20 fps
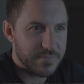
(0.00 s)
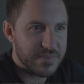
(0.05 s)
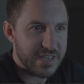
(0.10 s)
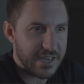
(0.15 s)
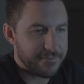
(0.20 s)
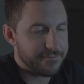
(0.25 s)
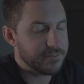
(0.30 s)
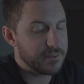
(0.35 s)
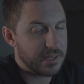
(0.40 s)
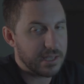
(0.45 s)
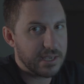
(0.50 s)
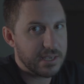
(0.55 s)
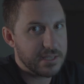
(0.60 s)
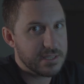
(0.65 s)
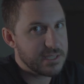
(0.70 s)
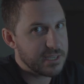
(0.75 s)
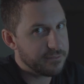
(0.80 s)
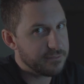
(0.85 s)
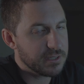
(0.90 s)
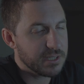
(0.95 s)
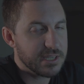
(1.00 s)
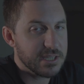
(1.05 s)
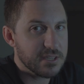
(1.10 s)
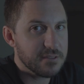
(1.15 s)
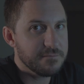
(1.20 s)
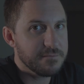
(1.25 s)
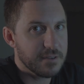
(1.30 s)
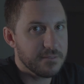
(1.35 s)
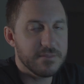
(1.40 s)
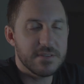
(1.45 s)
definitely in
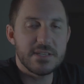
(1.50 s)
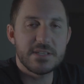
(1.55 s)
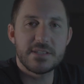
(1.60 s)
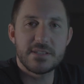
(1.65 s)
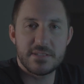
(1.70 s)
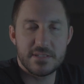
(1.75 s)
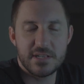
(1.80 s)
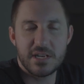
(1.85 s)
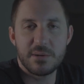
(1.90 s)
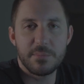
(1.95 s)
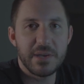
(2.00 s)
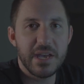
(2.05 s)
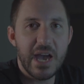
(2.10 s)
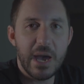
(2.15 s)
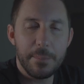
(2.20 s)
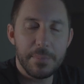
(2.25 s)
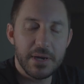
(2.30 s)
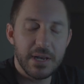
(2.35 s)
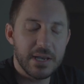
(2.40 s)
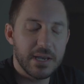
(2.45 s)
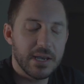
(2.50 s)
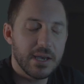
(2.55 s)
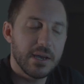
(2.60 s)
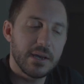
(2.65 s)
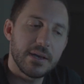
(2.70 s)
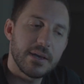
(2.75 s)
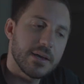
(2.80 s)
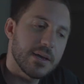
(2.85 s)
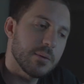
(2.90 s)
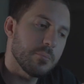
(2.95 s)
the 50s is going to be happening,
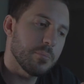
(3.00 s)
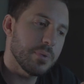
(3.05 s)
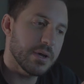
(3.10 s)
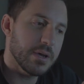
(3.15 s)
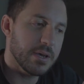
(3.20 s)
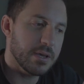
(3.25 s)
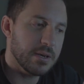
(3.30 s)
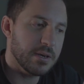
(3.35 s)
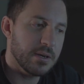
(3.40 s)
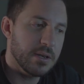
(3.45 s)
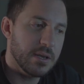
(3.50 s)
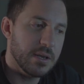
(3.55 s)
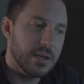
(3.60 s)
but